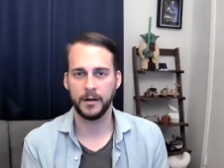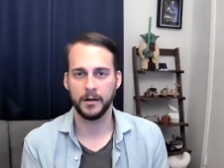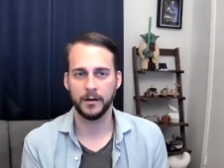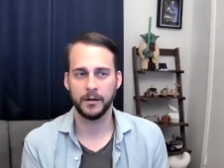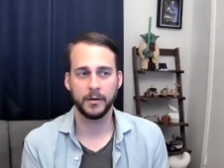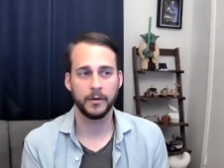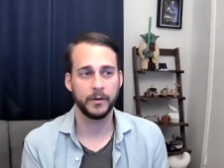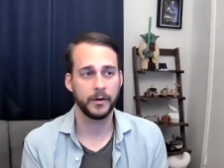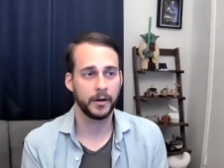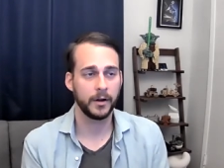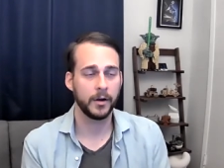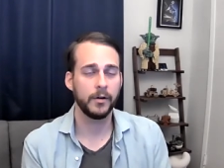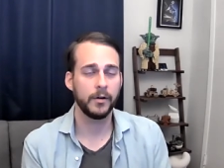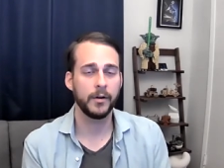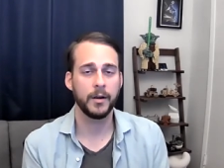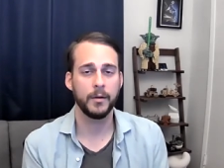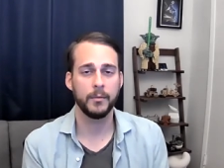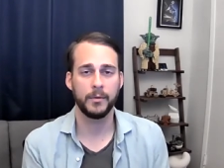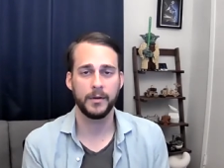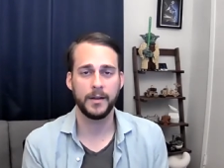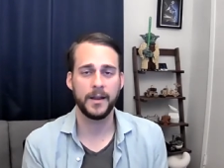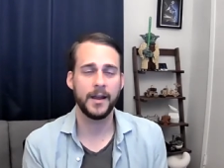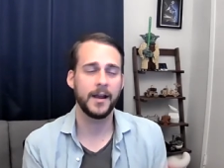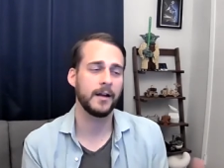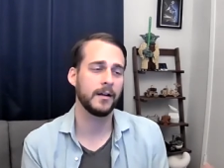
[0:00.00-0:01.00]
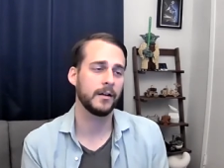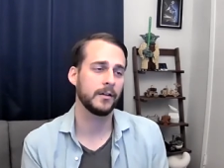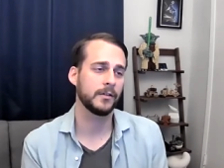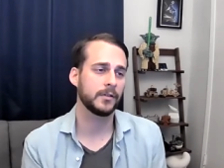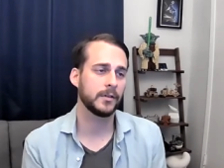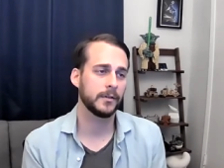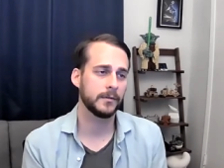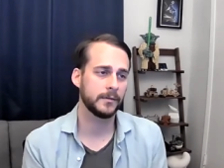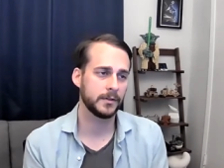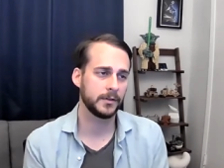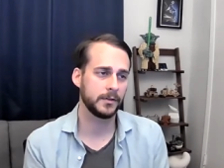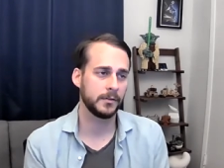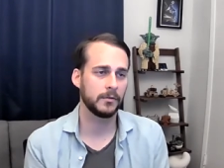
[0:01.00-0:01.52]
You're going, okay, well, yeah, our
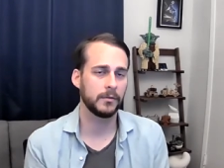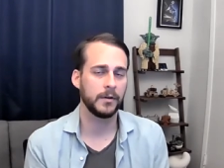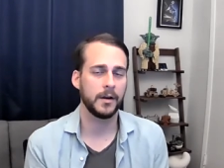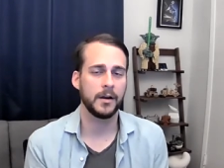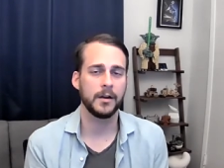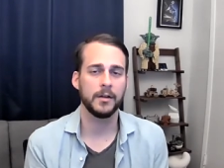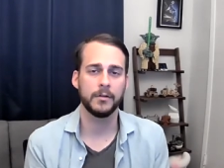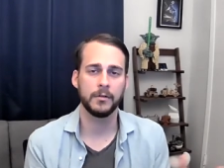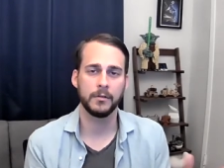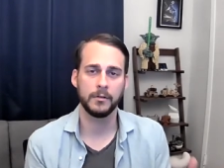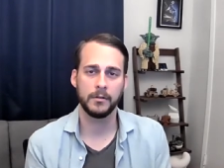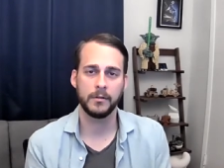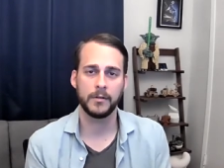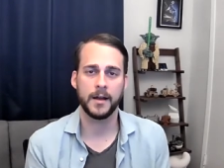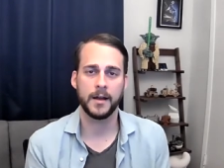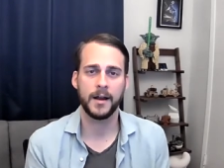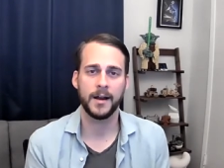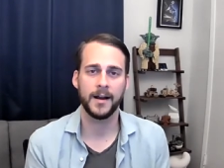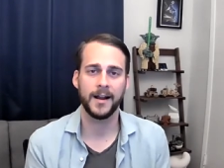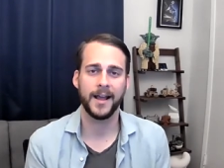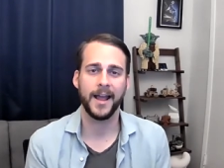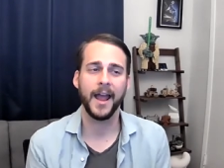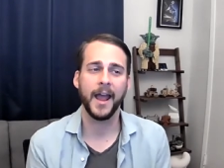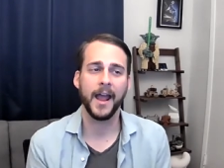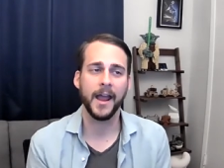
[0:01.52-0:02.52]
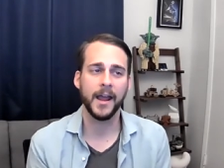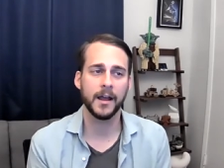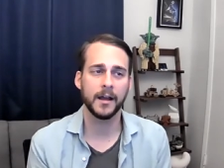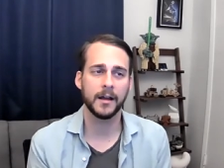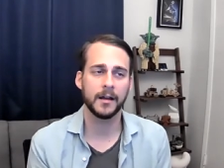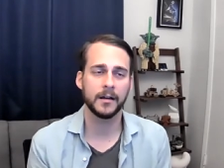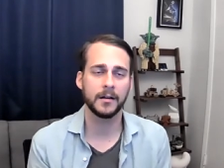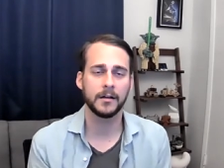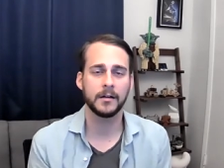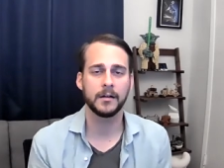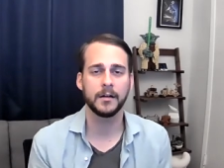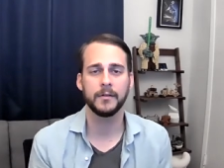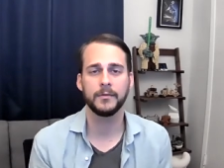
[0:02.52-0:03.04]
service is great. You can do that.
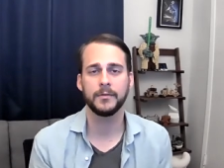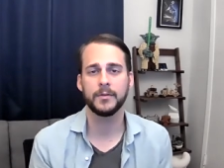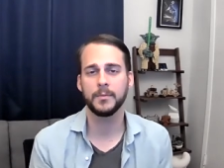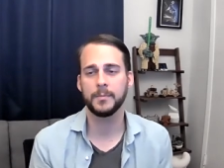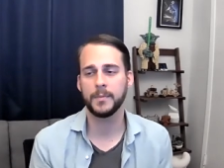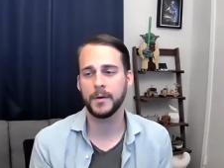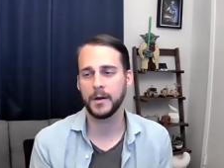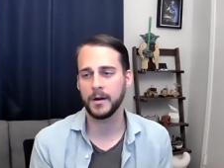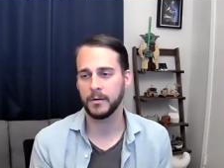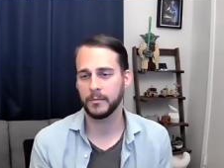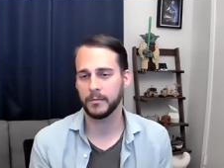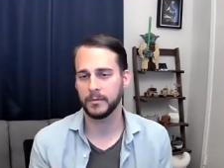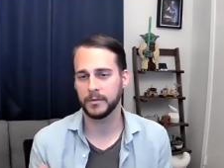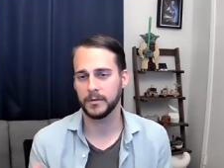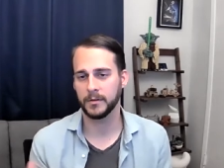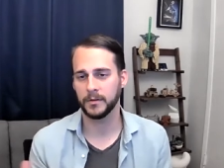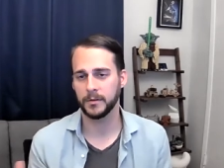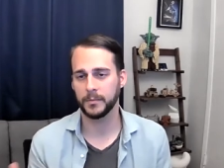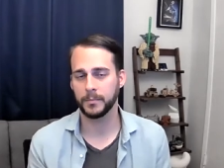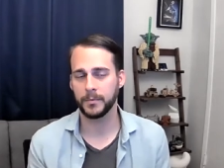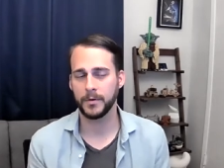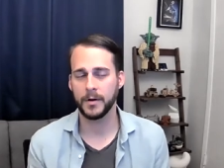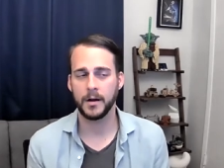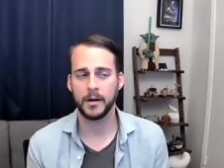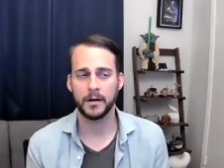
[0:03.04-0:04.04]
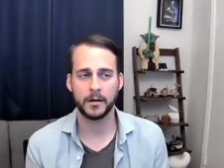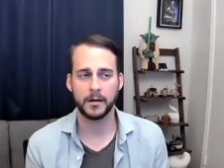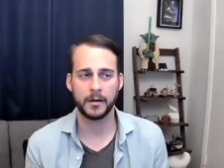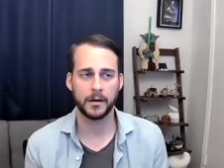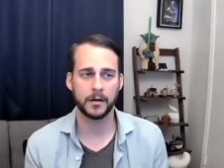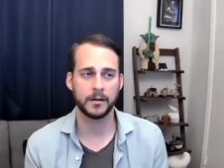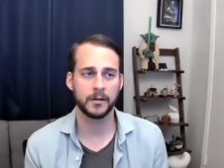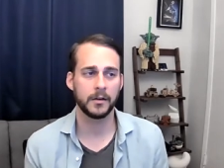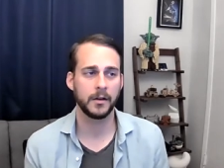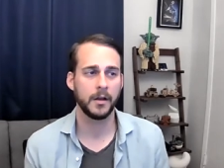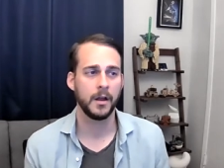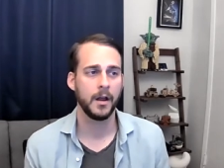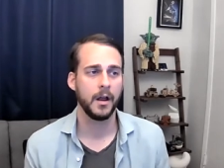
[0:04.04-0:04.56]
And if you pair it with this
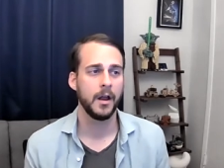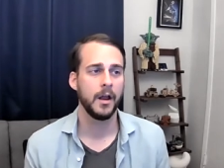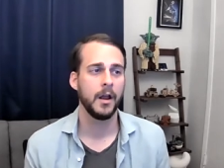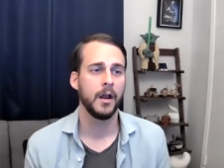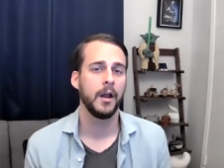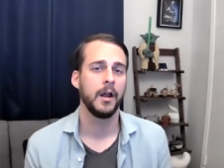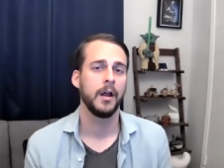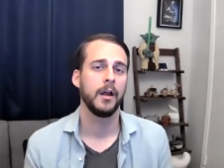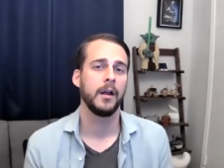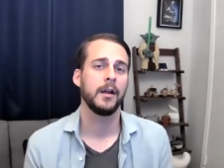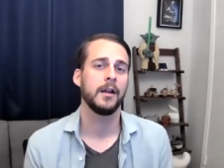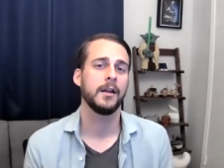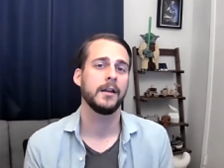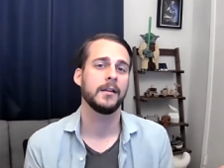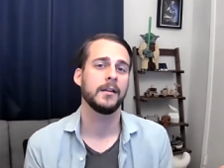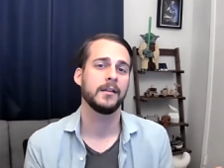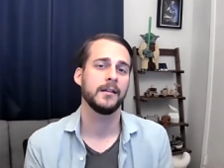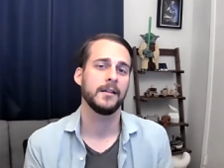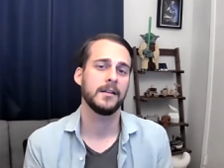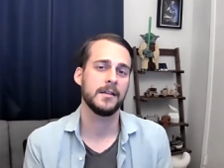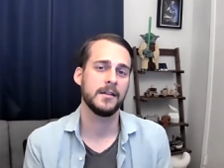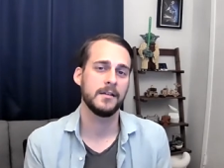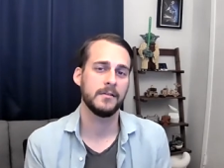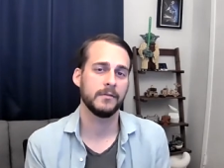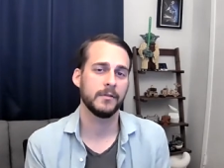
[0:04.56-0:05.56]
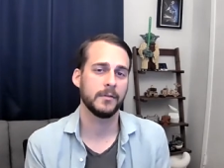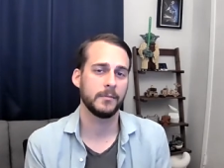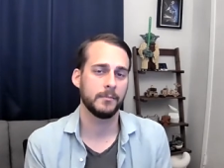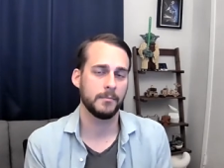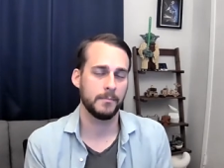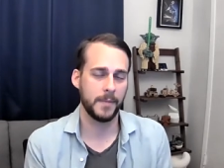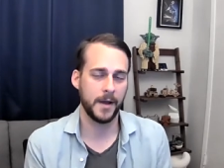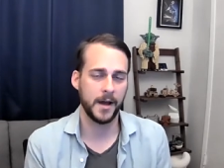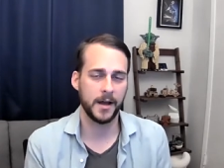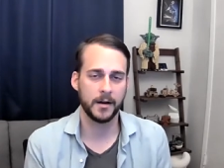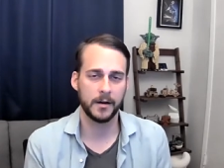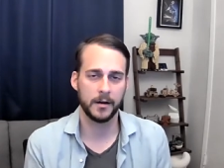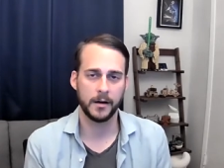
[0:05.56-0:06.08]
product, it's even
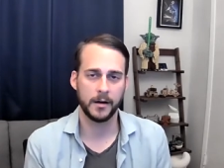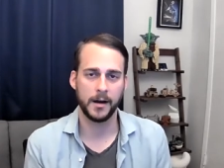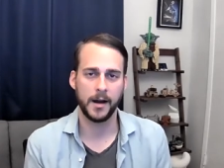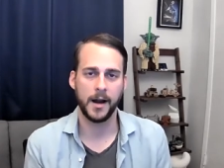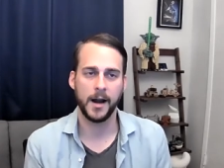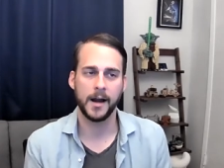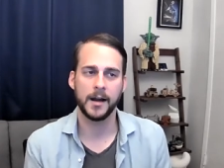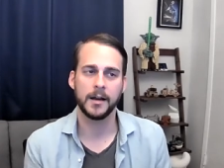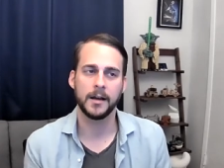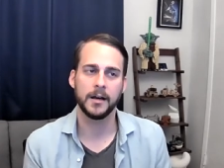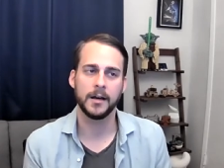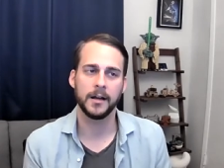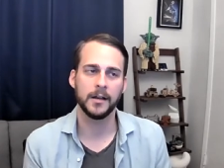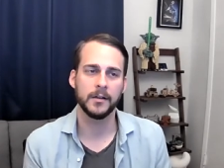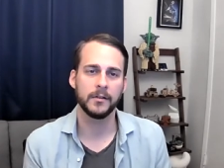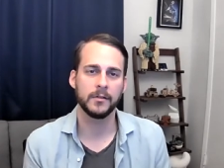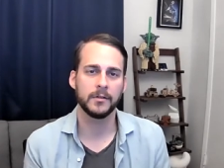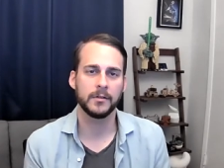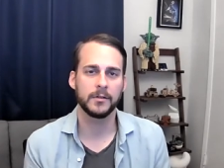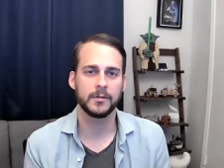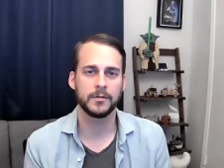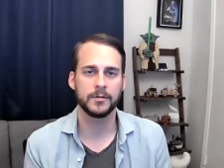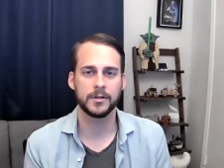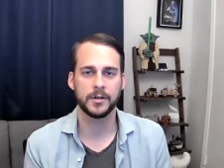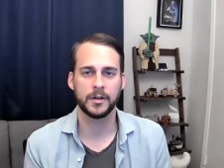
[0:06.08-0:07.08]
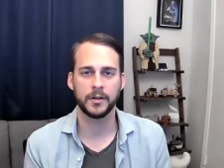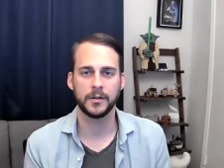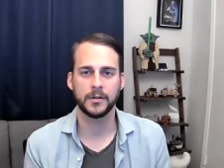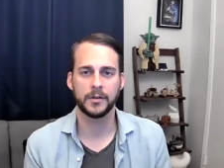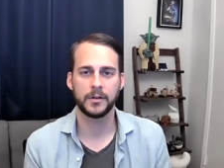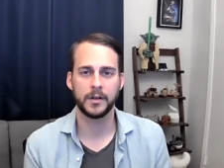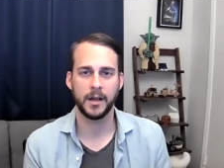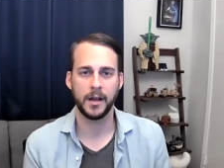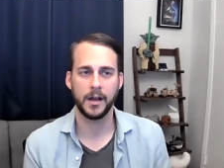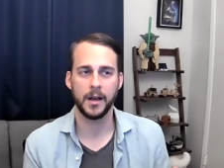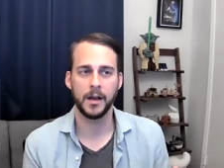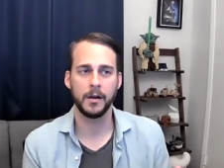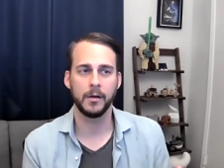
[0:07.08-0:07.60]
better. And it isn't
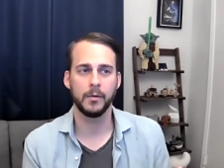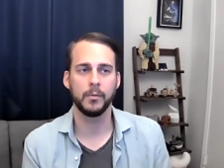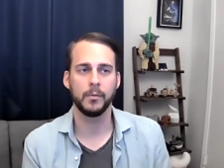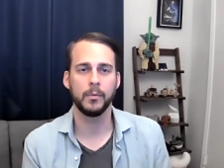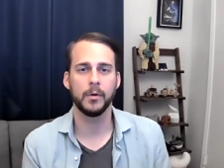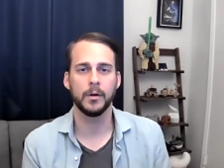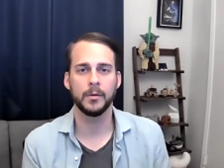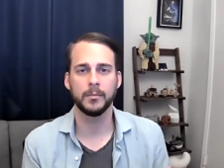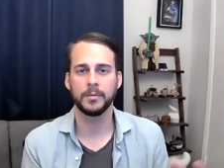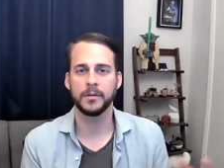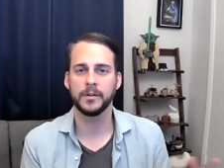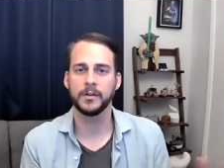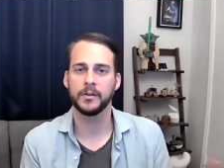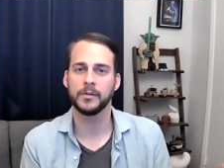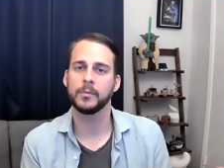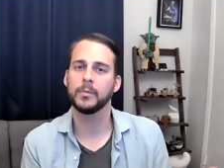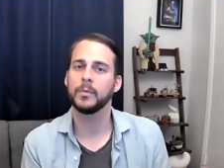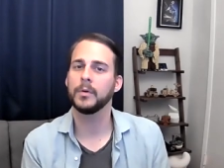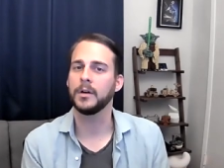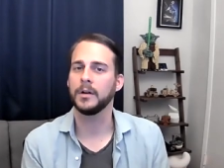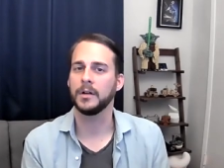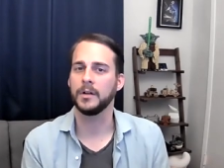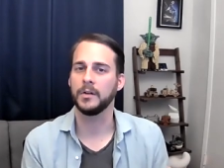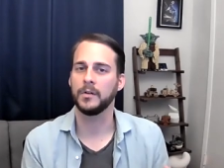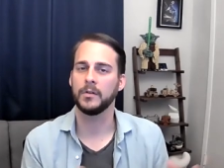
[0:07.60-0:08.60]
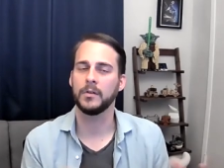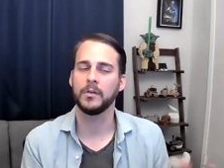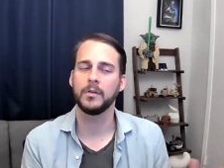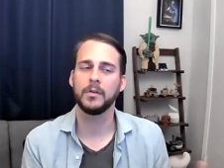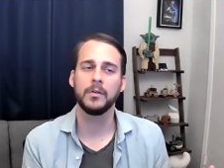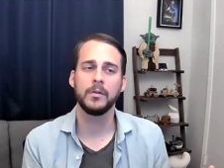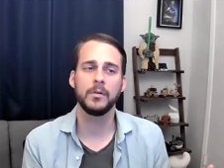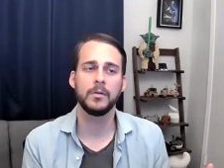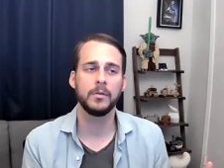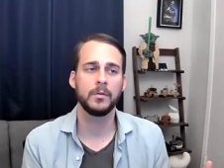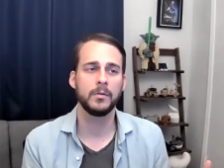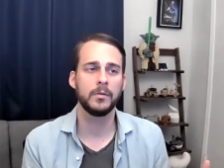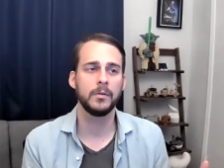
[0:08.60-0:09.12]
just a 1 + 1 =
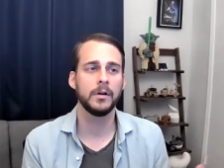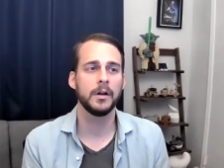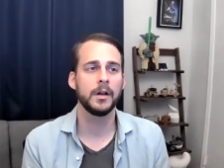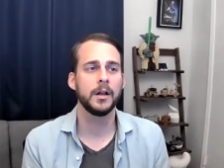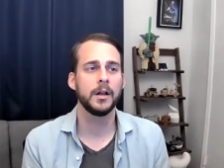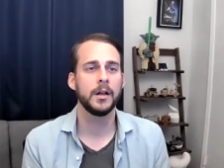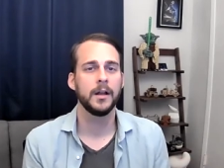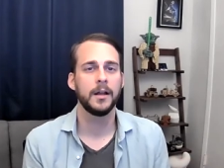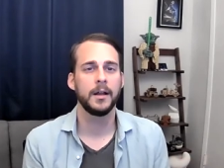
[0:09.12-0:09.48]
2.